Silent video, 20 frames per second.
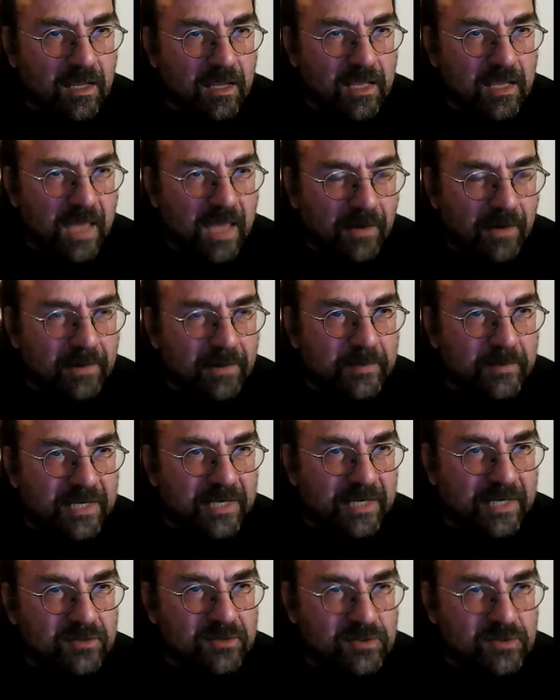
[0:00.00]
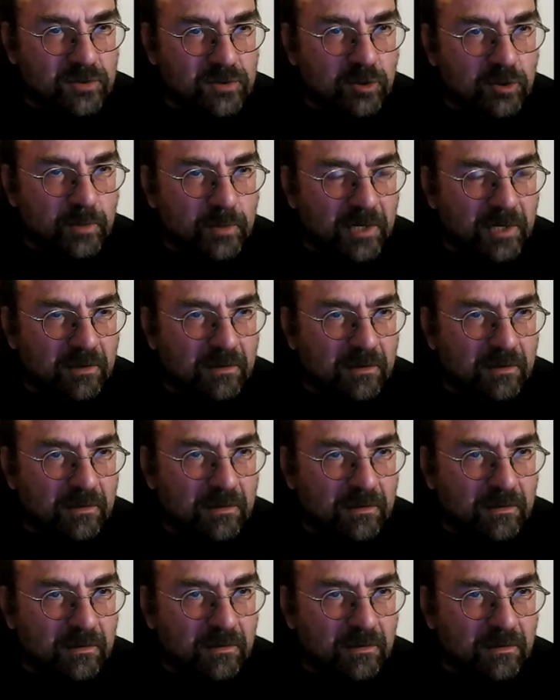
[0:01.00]
Yeah, I mean, I could talk about
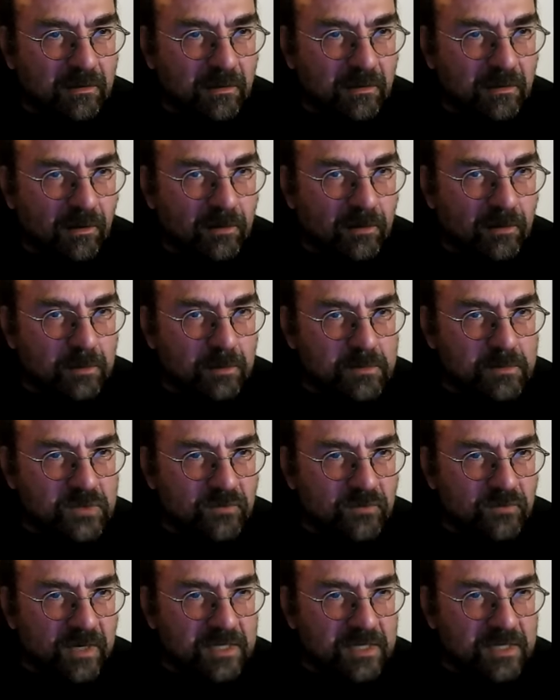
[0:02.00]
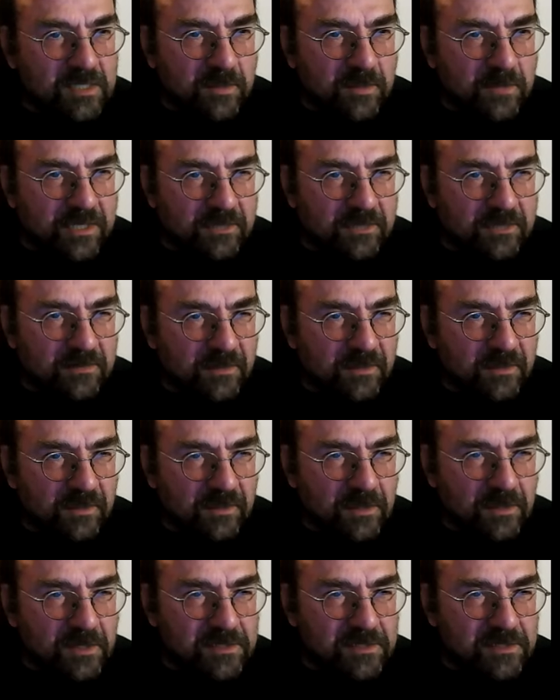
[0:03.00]
Occam's razor, but I don't think I'm
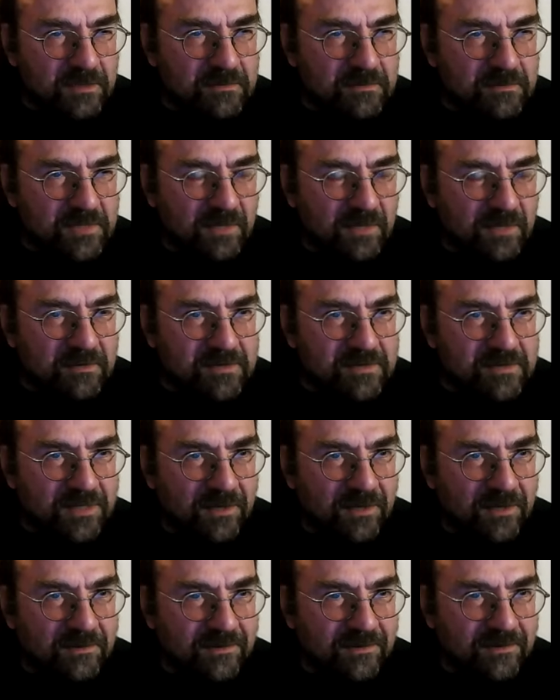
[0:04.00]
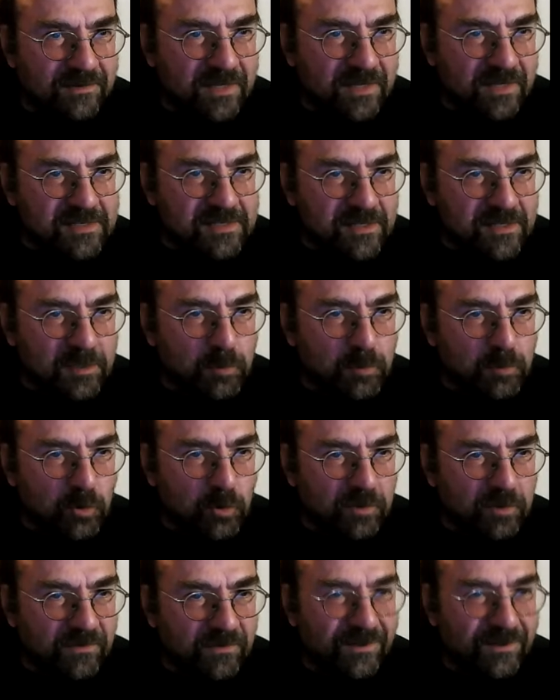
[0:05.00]
going to. So that's in the
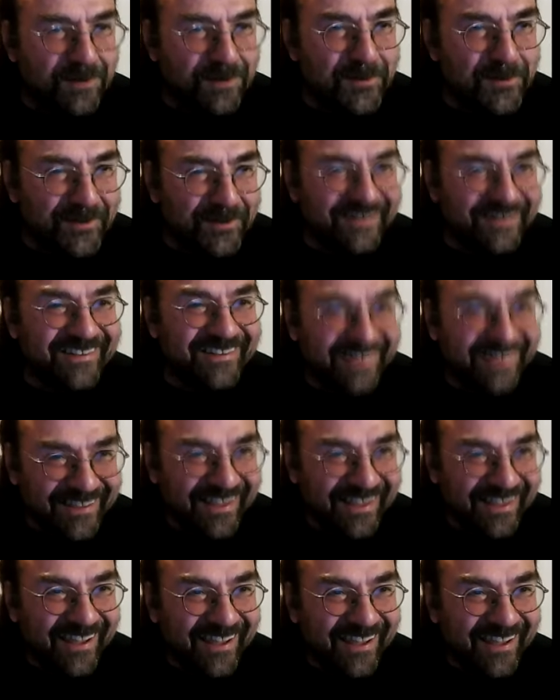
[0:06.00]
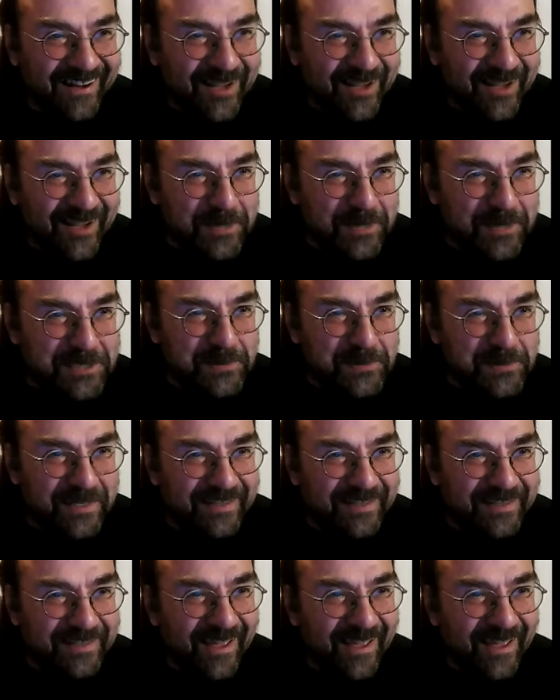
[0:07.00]
book if you want to go into it.